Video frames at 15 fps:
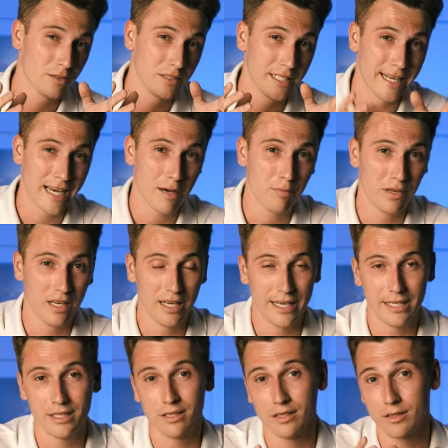the
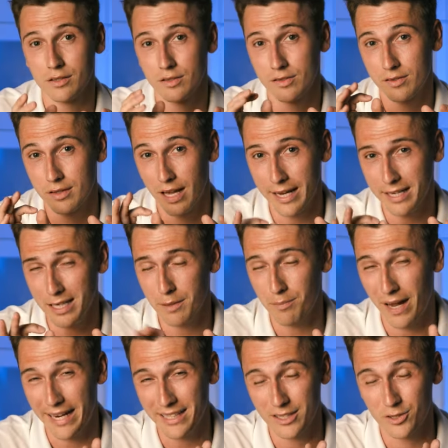airplane slightly
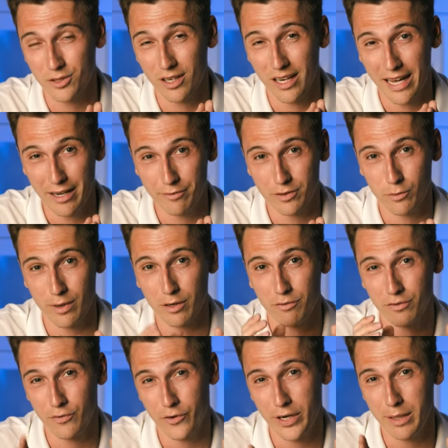blanked to the left around
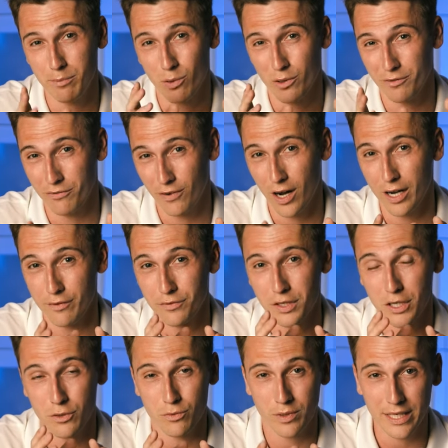three point five
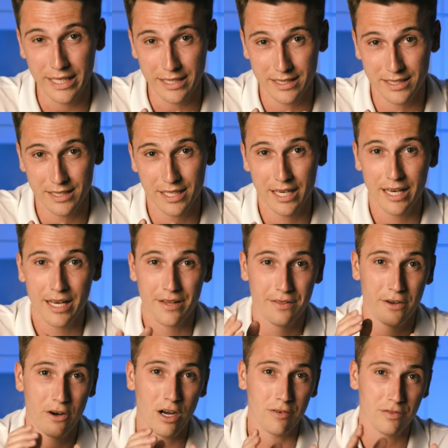degrees.
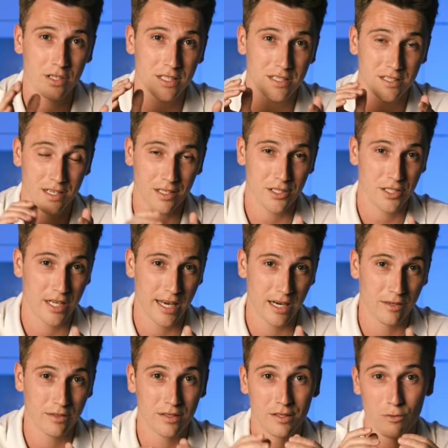Thereafter it touched
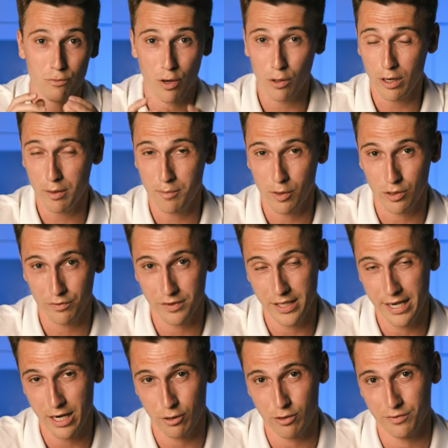down, the rollout mode of the
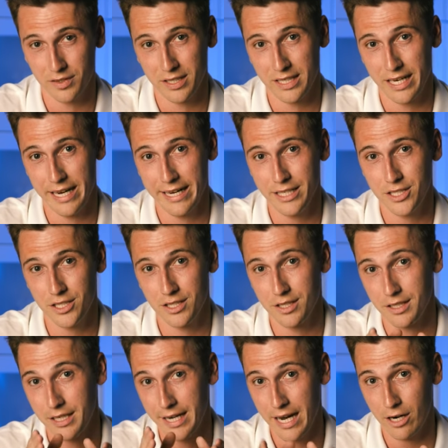aircraft engaged,
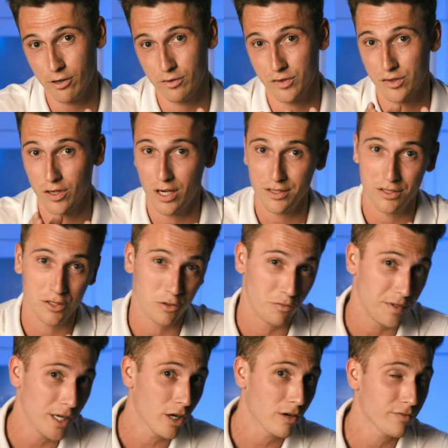the aircraft started to
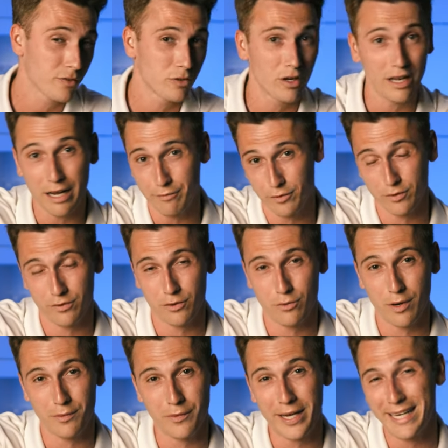veer off to the left of the
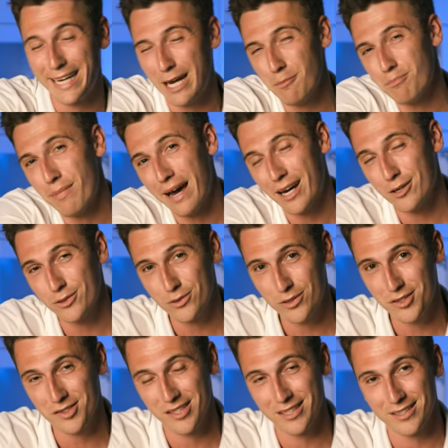runway, came back onto
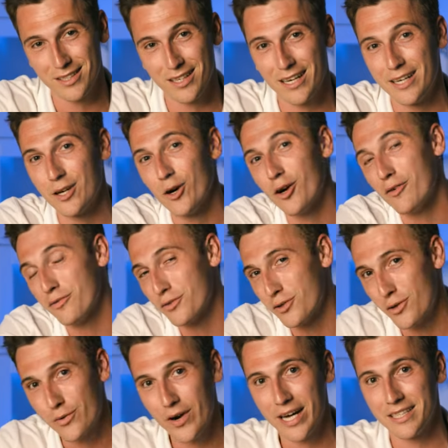the center line, off to
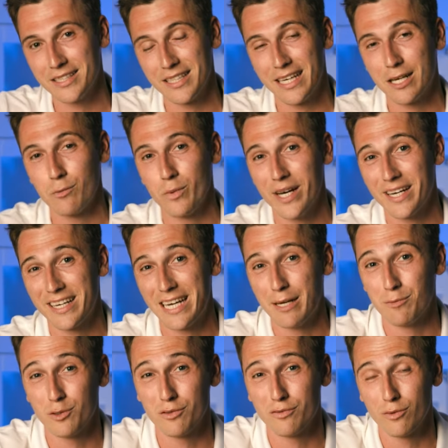the right again where it
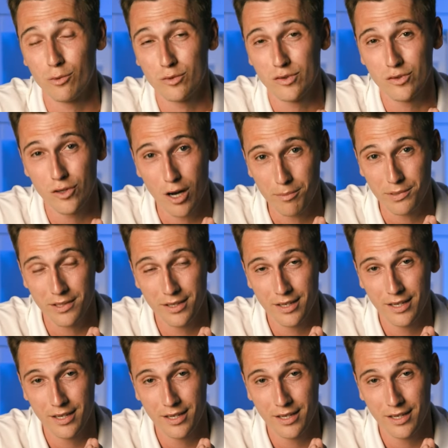came to a full stop.